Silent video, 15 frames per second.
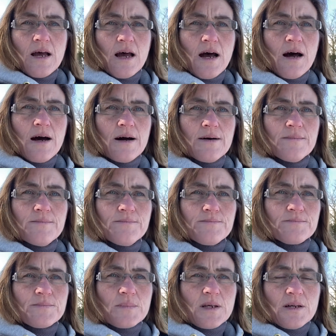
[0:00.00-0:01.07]

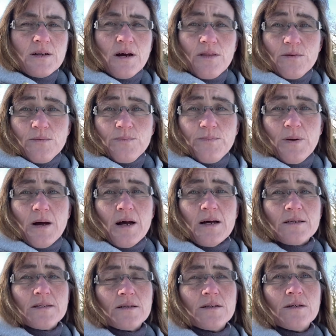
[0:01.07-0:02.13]
Another
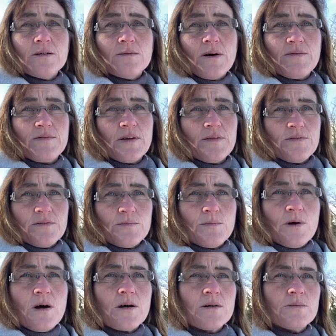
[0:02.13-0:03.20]
person who I've done some
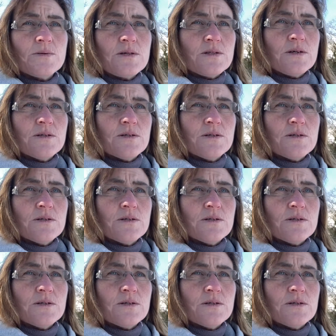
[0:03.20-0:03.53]
work with,